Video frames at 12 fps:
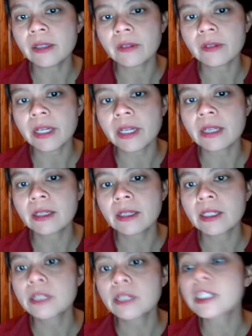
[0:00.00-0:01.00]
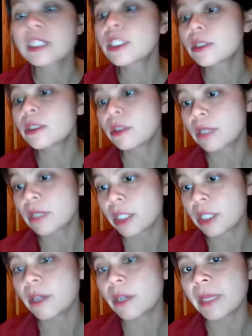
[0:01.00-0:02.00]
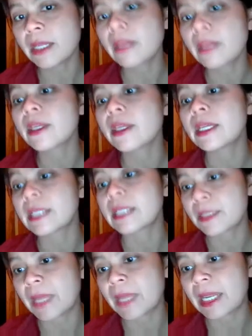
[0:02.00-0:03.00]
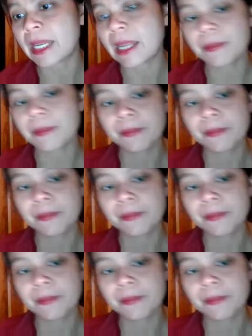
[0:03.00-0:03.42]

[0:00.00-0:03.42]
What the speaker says: right, to determine the display name.